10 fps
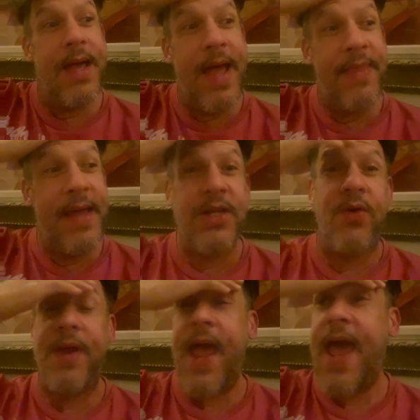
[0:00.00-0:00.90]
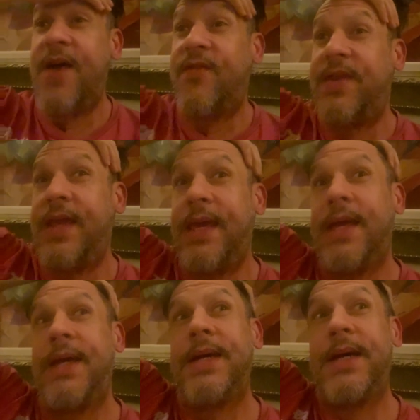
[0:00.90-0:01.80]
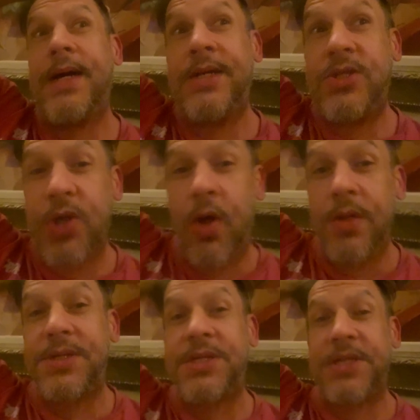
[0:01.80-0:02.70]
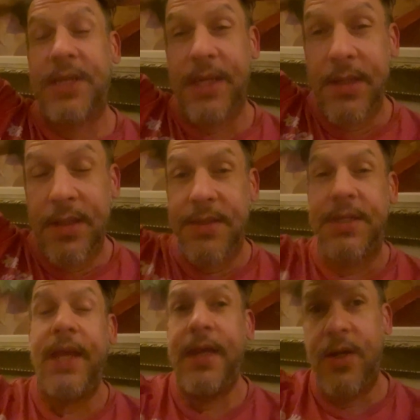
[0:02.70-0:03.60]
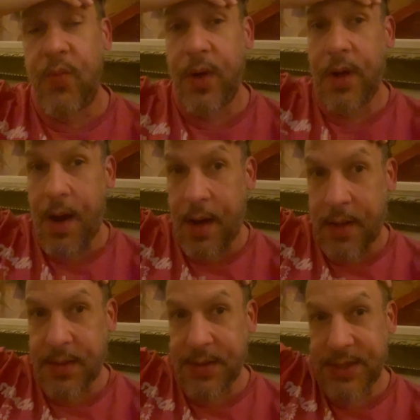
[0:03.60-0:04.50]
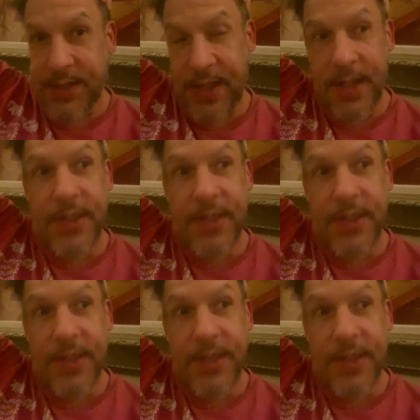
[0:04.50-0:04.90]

and they don't have any adult skills in regards